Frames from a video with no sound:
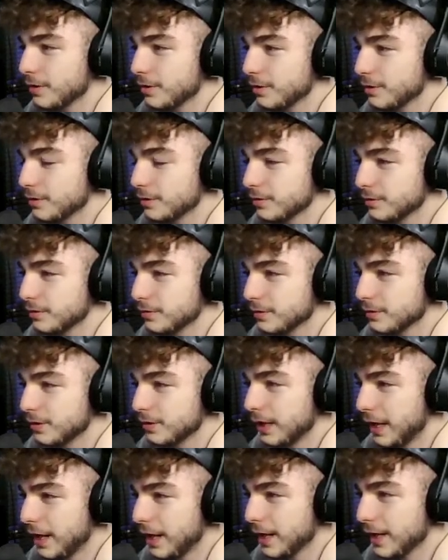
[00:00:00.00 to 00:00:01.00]
Hello.
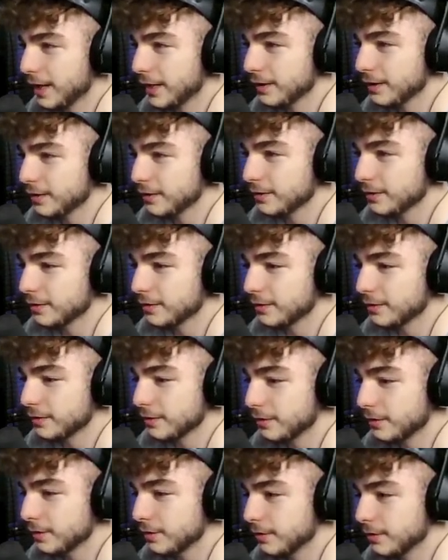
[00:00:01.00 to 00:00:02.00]
Hi.
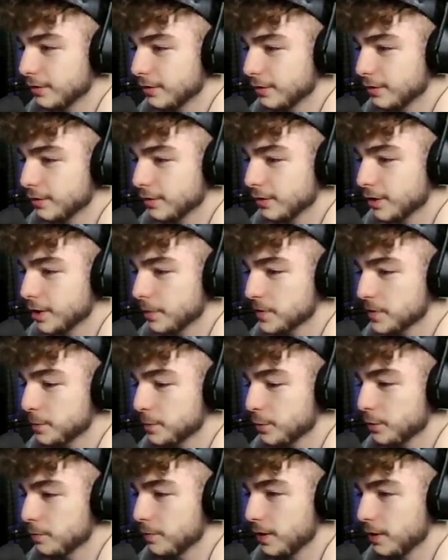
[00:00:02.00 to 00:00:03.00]
Come
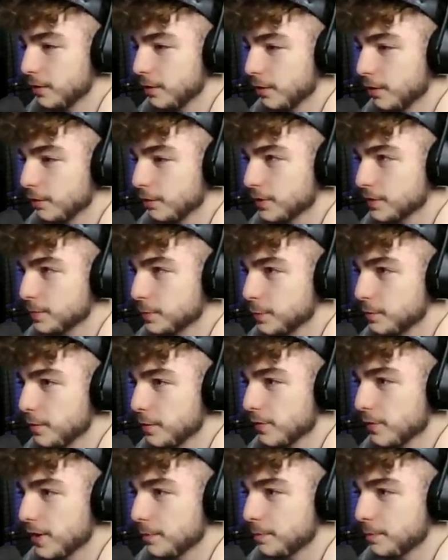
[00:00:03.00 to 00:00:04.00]
spoon me. Spoon me
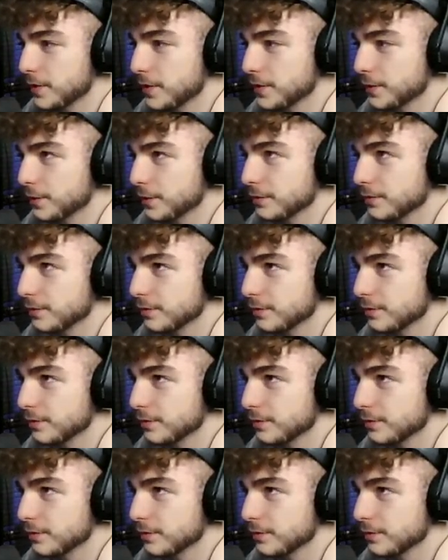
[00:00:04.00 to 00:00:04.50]
with that pistol.